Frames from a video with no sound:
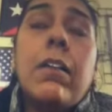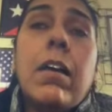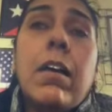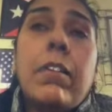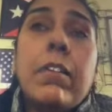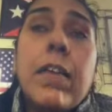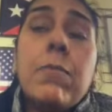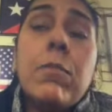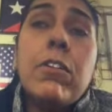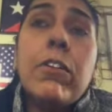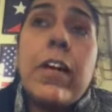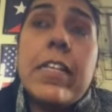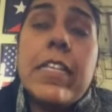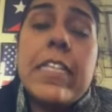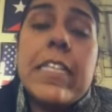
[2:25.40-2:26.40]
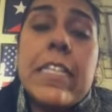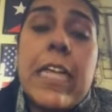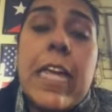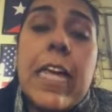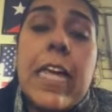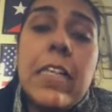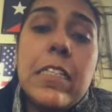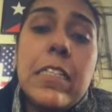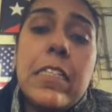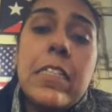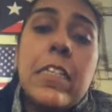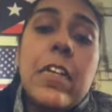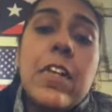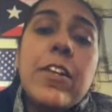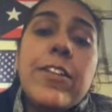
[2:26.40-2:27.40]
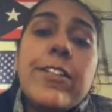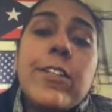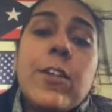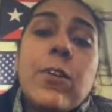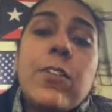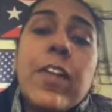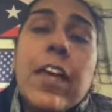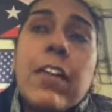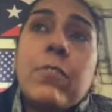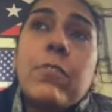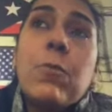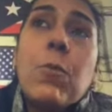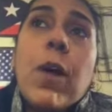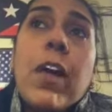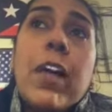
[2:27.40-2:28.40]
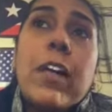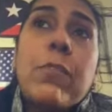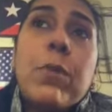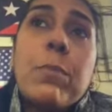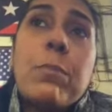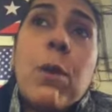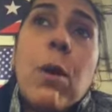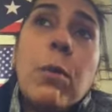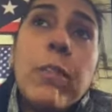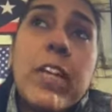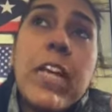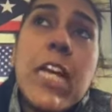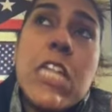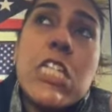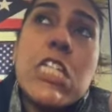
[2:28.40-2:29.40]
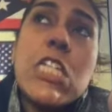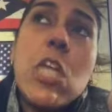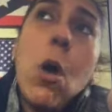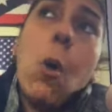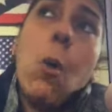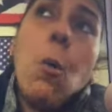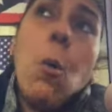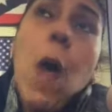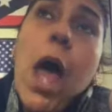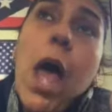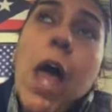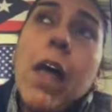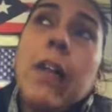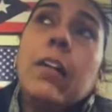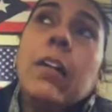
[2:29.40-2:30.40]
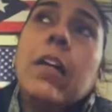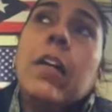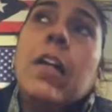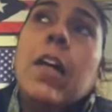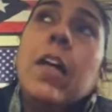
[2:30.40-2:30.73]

a Democrat state, so that's why Republicans don't want